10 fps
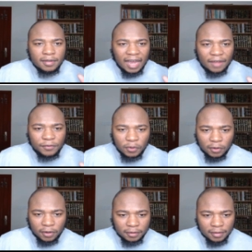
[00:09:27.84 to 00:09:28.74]
have
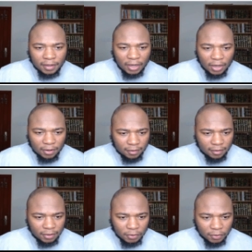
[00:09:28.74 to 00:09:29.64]
your
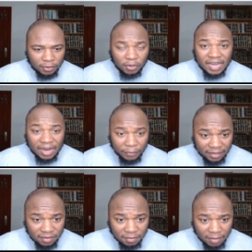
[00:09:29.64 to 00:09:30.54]

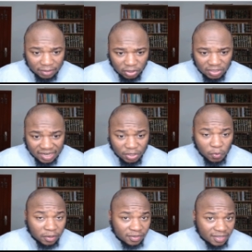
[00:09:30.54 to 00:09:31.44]
direct message that you
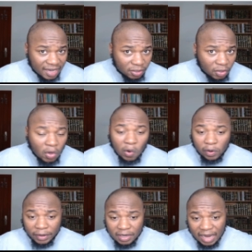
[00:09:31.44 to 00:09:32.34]
want to send,
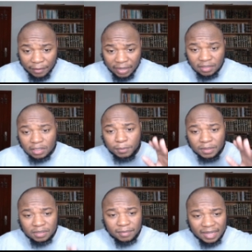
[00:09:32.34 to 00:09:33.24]
or indirect. It's
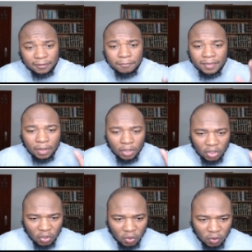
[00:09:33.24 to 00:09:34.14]
possible that
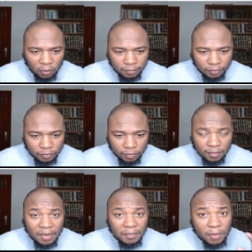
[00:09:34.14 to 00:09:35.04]
you
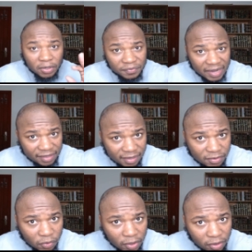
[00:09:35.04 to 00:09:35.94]
modify
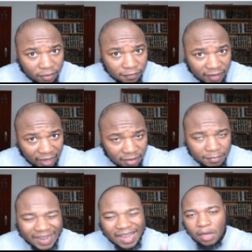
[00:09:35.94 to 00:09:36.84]
this so you're not flagged
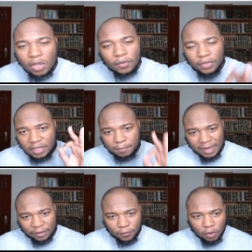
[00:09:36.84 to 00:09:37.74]
by any of these
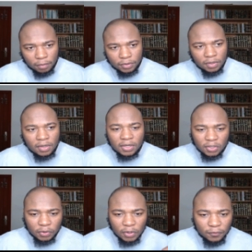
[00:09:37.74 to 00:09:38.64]
platforms.
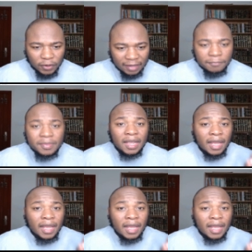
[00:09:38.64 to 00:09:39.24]
So don't forget,